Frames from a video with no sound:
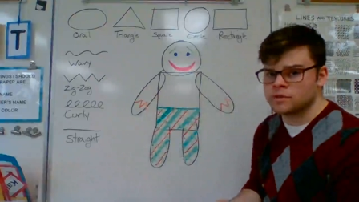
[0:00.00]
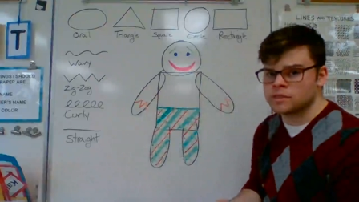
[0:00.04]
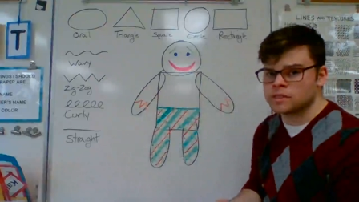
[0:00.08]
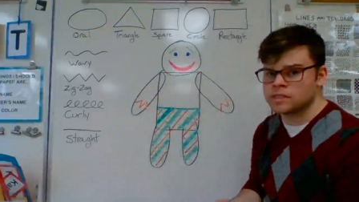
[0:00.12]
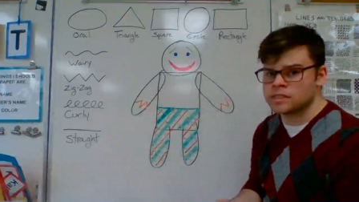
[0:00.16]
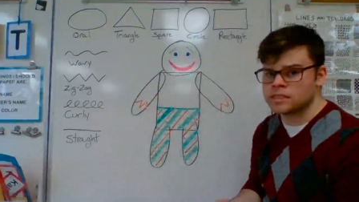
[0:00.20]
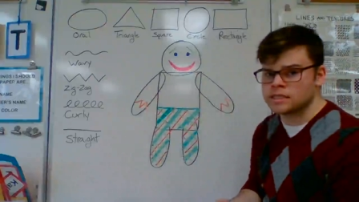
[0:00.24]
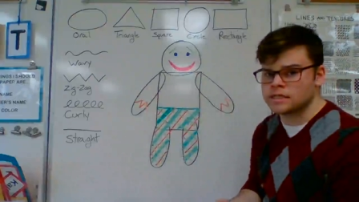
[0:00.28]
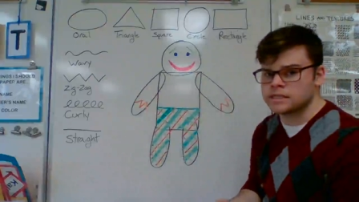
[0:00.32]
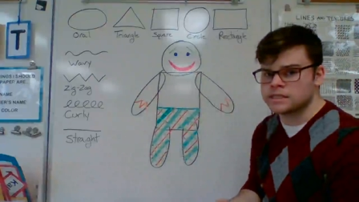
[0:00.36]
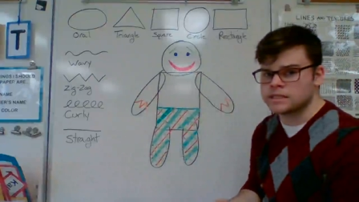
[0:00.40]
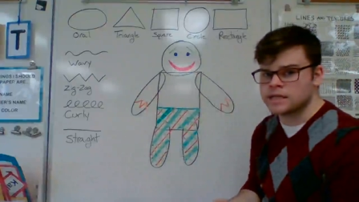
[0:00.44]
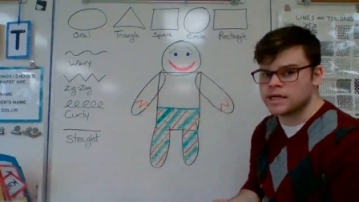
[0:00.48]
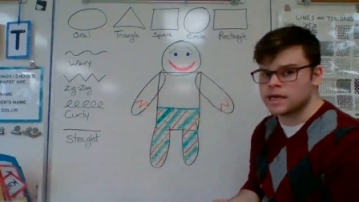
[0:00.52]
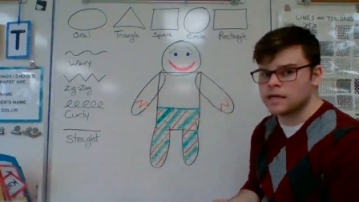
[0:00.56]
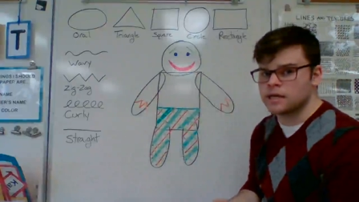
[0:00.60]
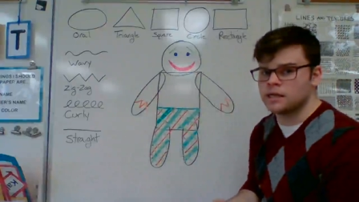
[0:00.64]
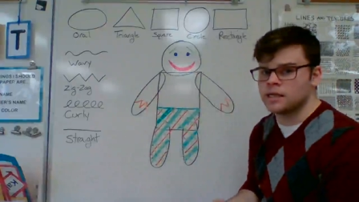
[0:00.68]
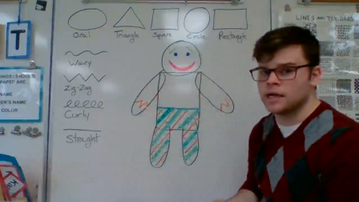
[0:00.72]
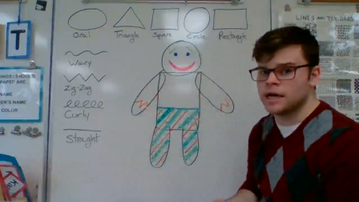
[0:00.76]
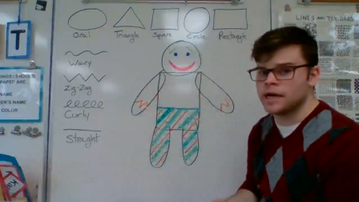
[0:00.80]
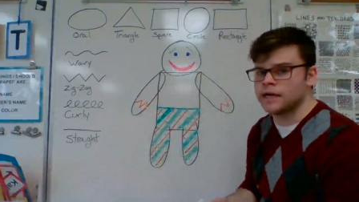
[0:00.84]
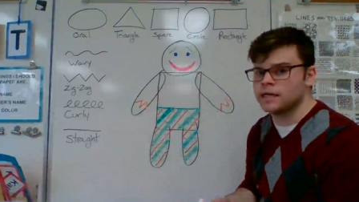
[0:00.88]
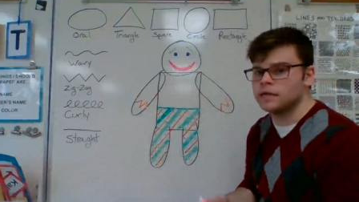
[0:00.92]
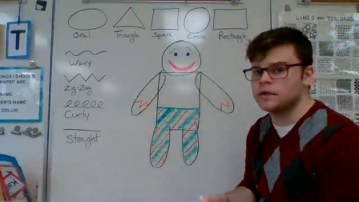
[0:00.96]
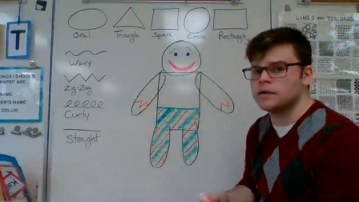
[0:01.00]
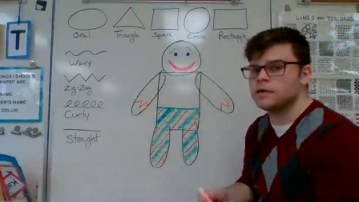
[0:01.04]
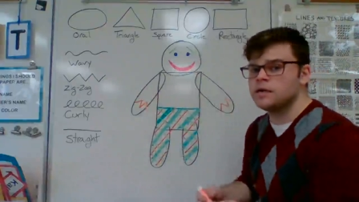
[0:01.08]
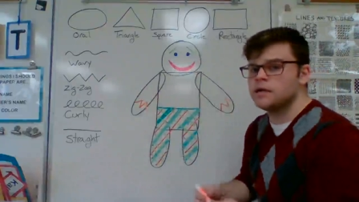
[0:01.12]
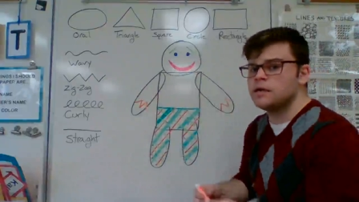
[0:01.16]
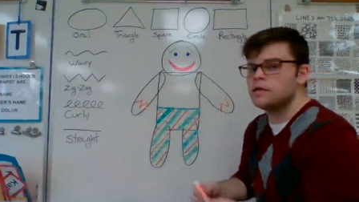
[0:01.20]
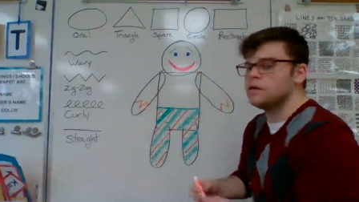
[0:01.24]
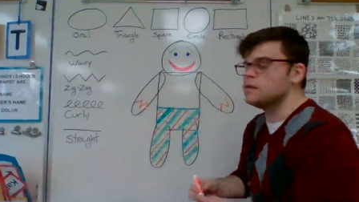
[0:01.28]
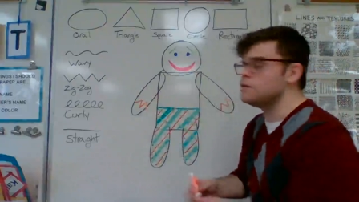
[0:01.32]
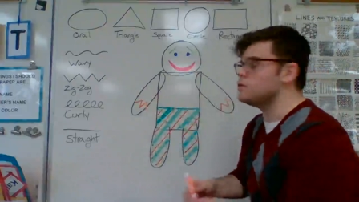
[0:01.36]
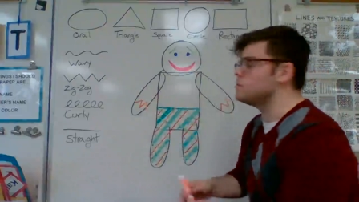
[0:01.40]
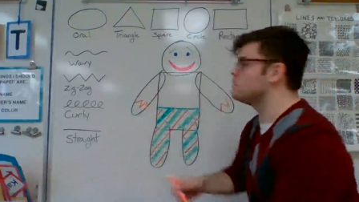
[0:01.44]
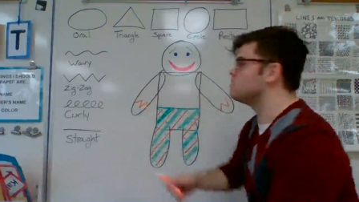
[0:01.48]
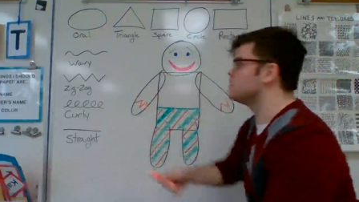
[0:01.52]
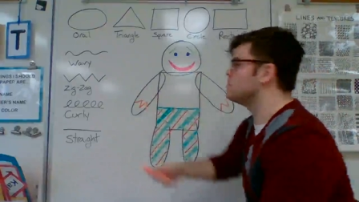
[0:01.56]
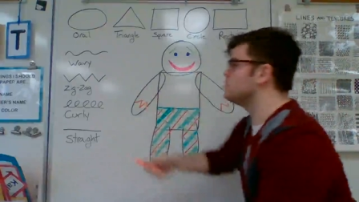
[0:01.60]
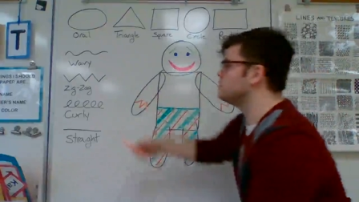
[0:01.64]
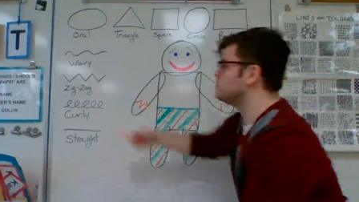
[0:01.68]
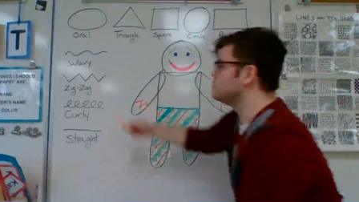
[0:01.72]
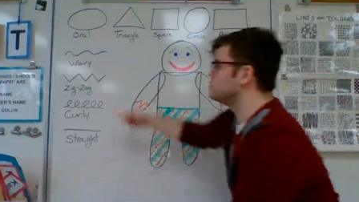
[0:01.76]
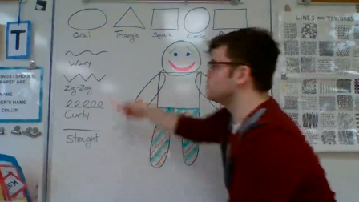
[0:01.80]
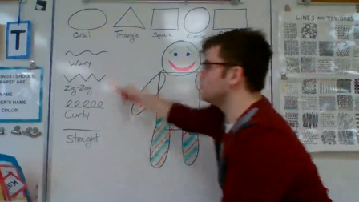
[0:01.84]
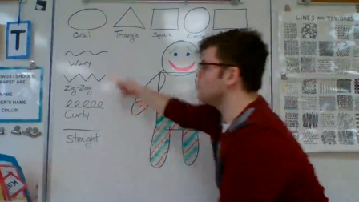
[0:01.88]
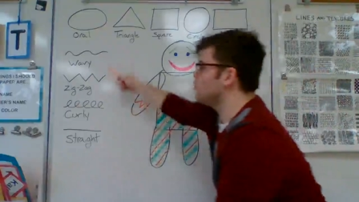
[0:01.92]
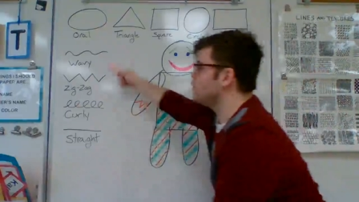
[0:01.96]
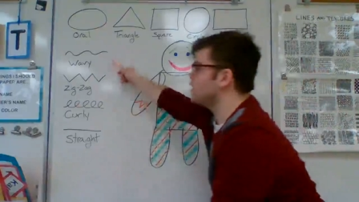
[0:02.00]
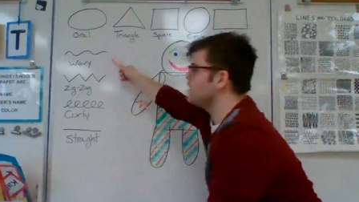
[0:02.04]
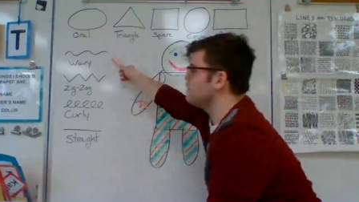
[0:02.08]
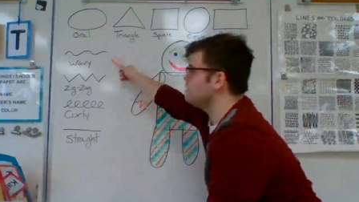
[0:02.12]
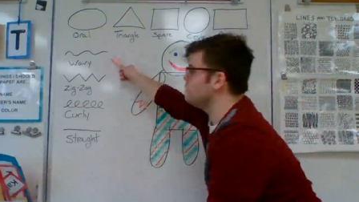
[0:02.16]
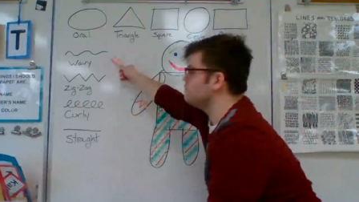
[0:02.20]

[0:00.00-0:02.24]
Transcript: Now you don't have to use a zigzag line.